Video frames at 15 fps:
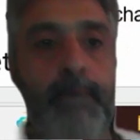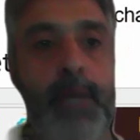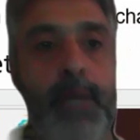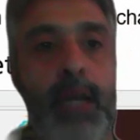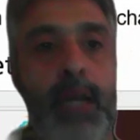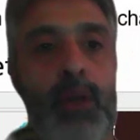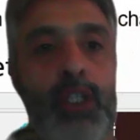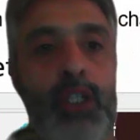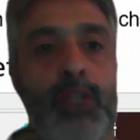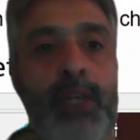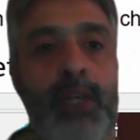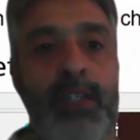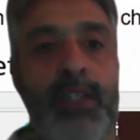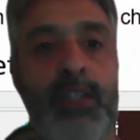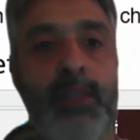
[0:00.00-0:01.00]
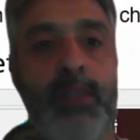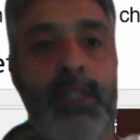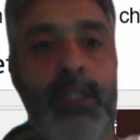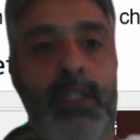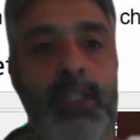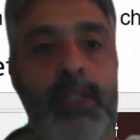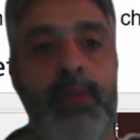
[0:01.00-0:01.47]
Allocation by
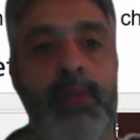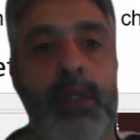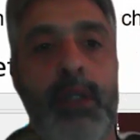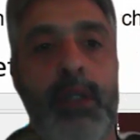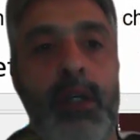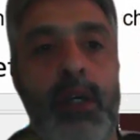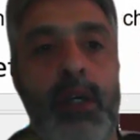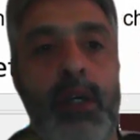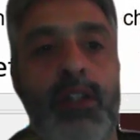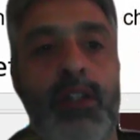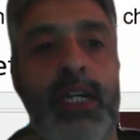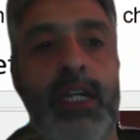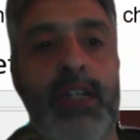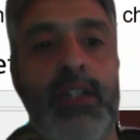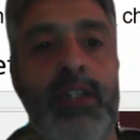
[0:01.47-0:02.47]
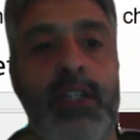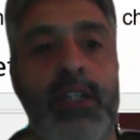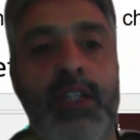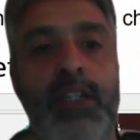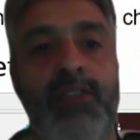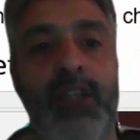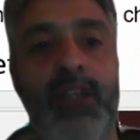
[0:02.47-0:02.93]
assessment. Statistical
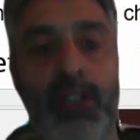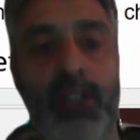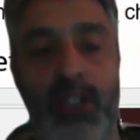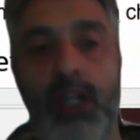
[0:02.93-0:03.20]
key figures.